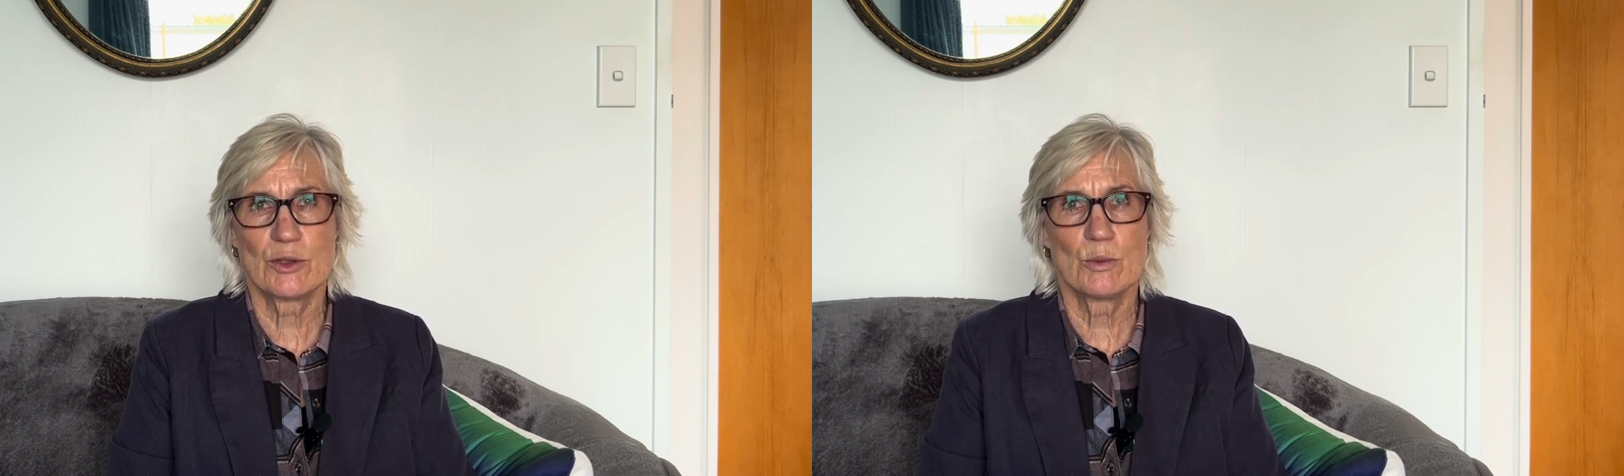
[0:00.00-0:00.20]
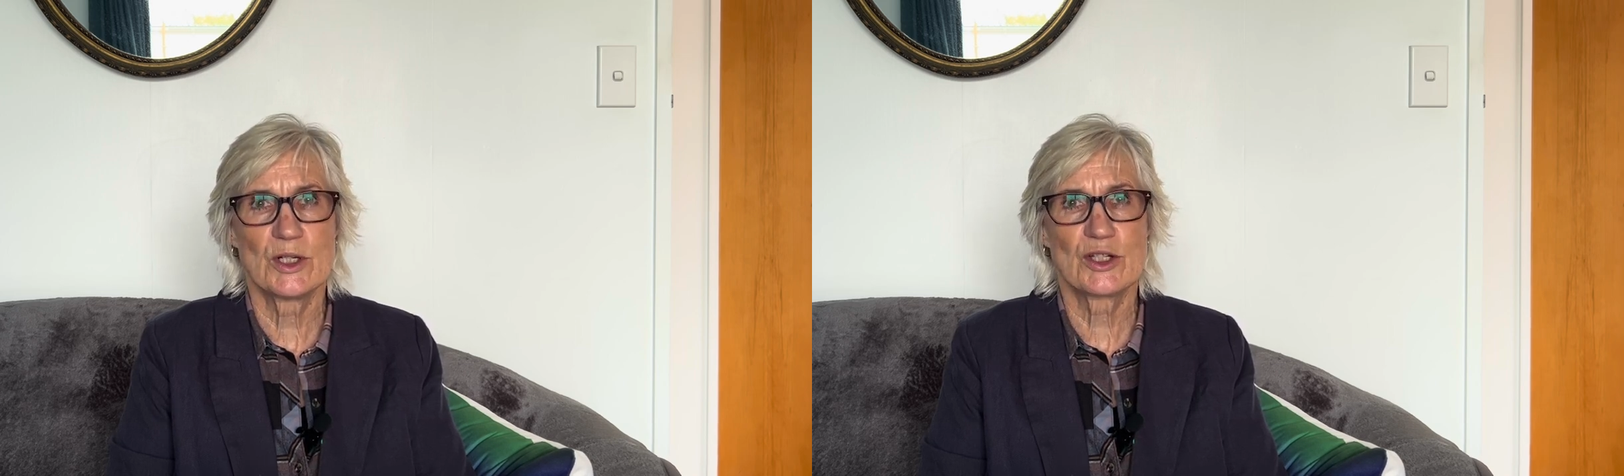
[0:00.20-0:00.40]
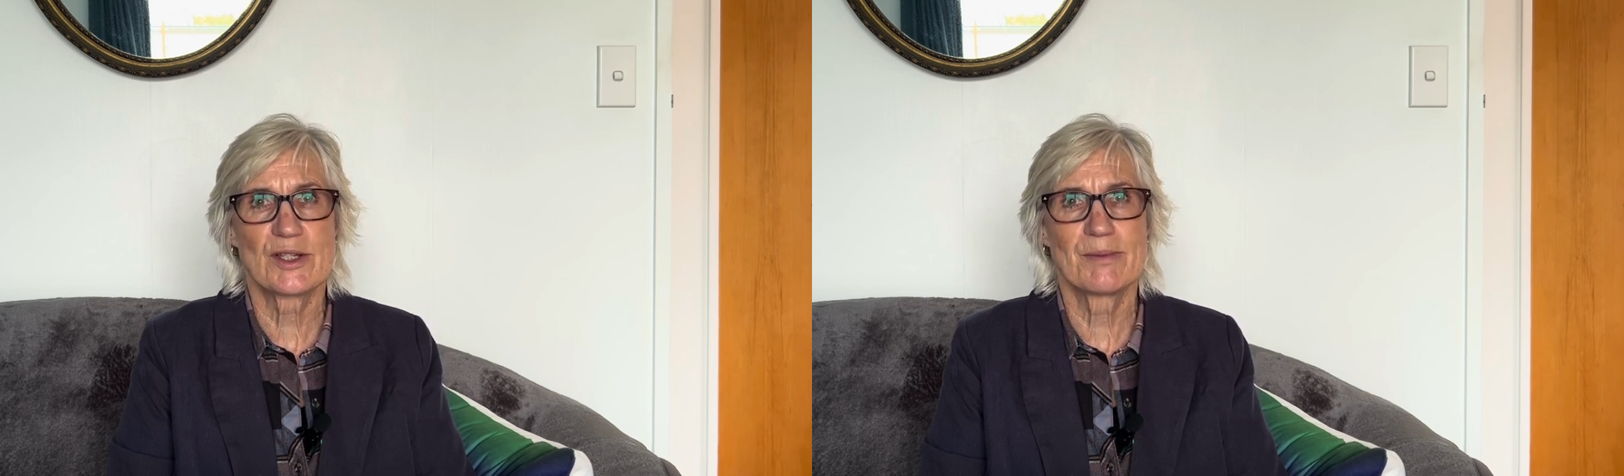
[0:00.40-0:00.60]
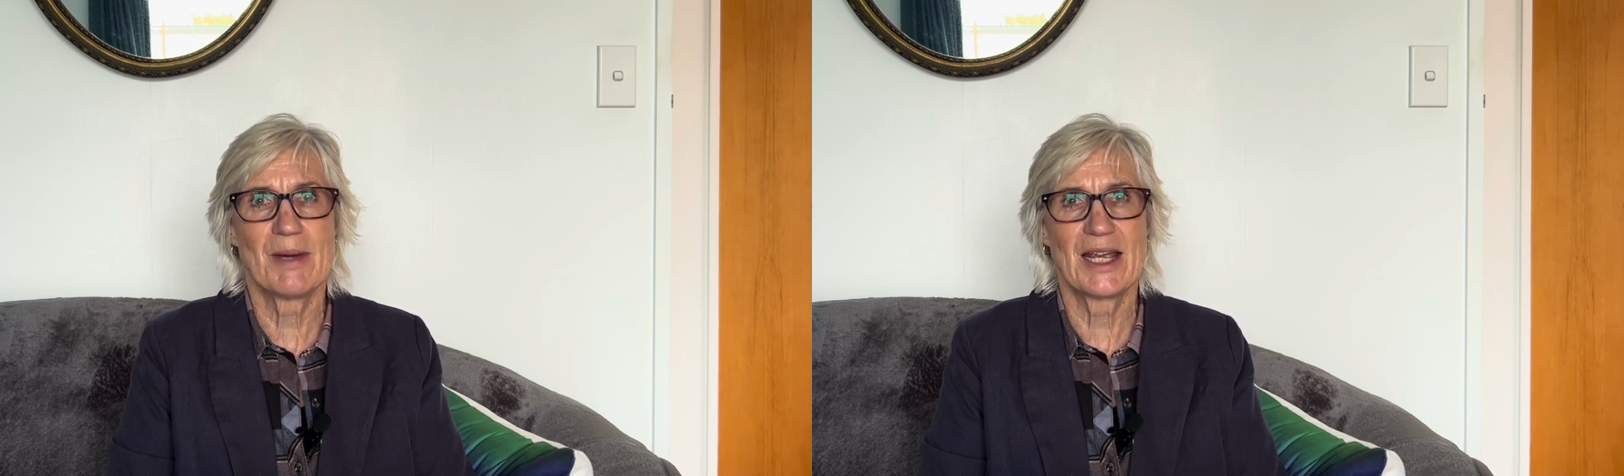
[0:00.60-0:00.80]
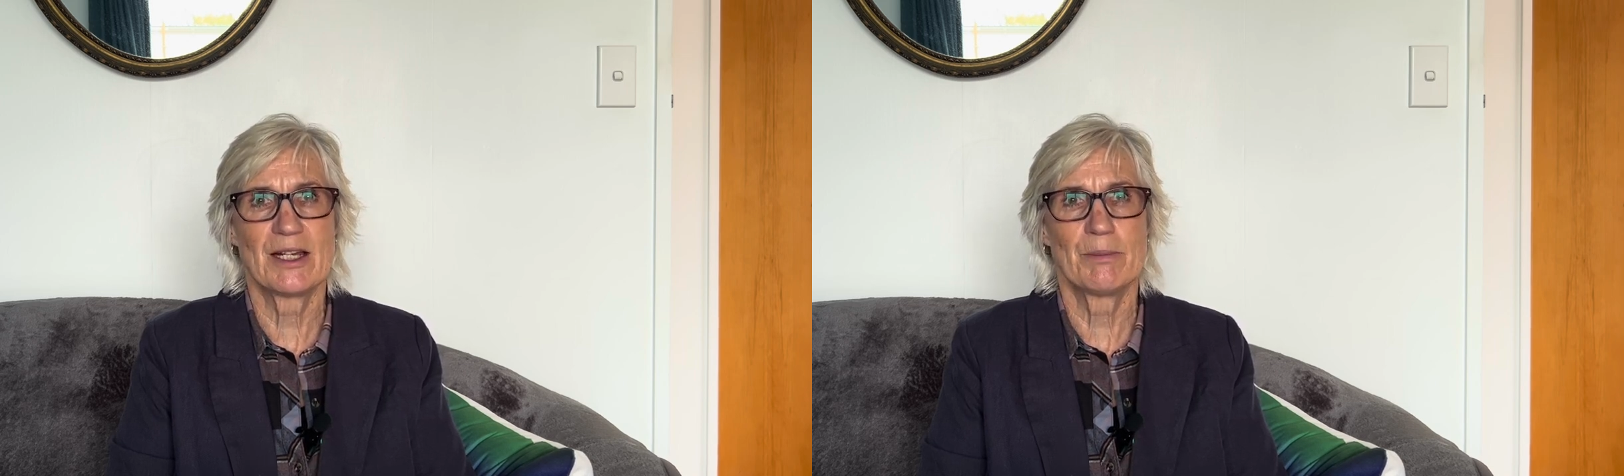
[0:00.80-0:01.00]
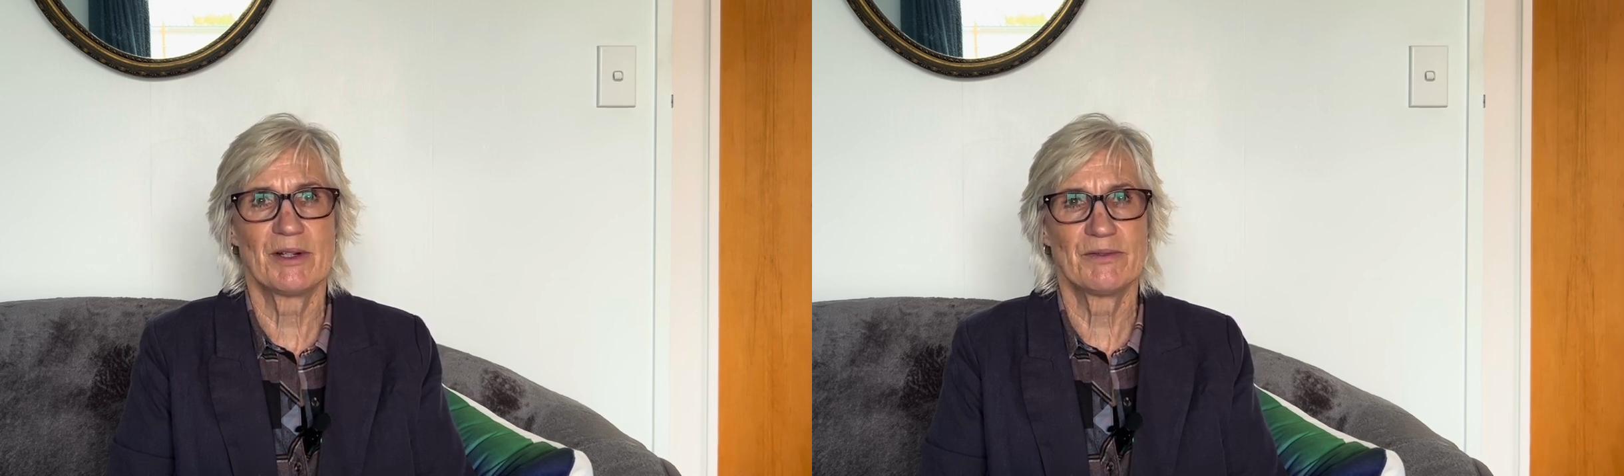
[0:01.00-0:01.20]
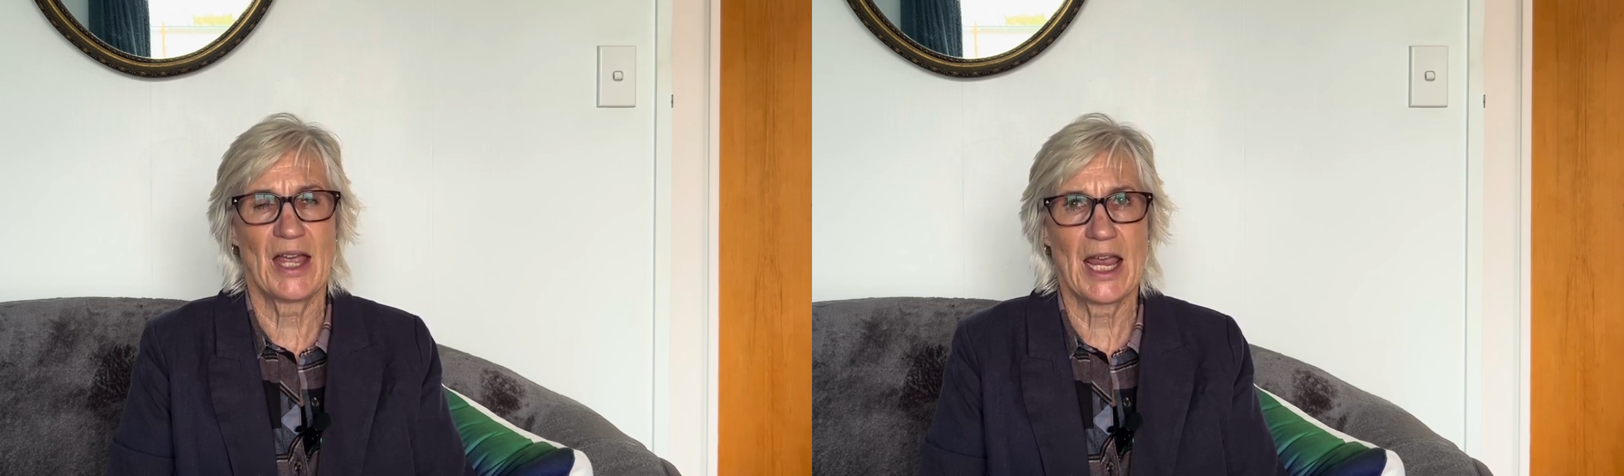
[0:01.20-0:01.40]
which is made up of